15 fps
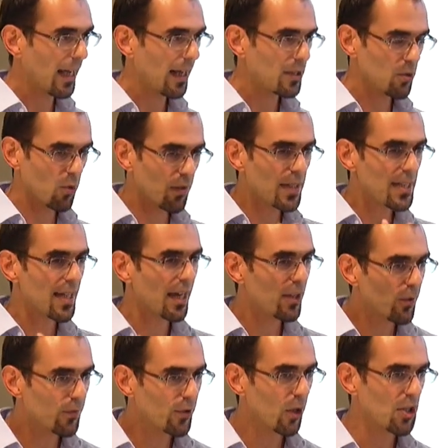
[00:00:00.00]
So this kind
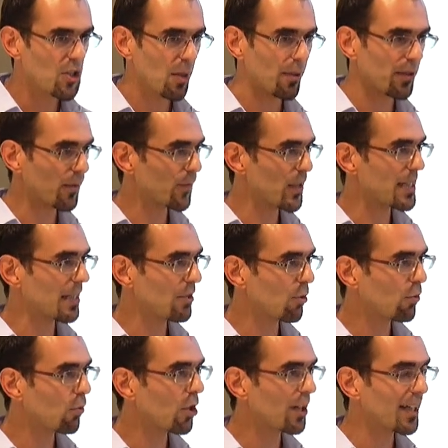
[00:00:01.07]
of knowledge about the
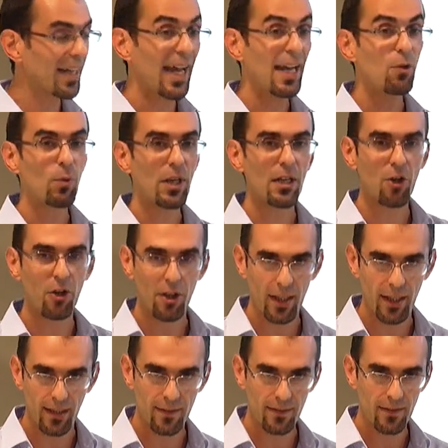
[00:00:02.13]
physical world, can we learn
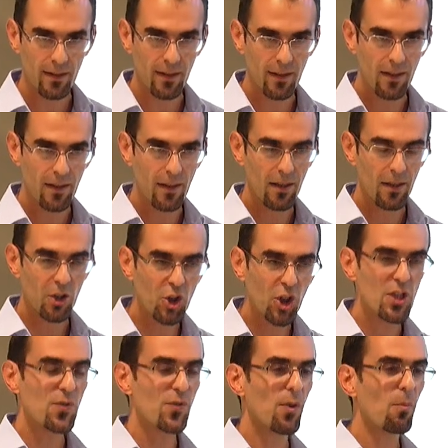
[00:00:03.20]
it
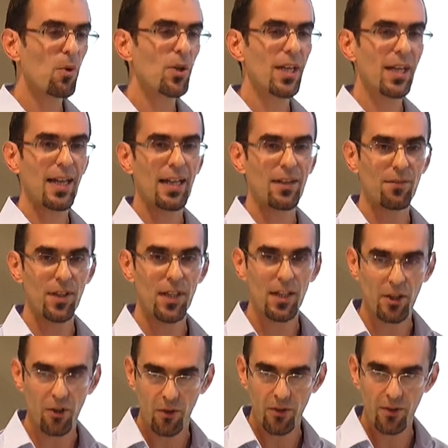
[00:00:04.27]
just from looking at
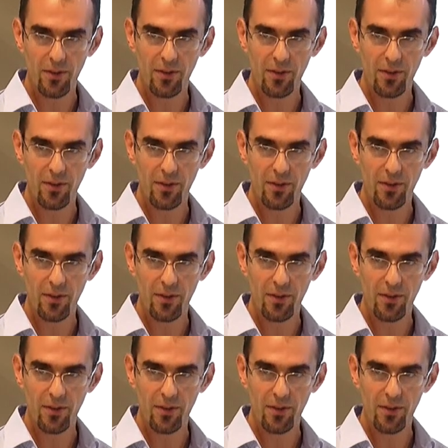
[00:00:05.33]
video?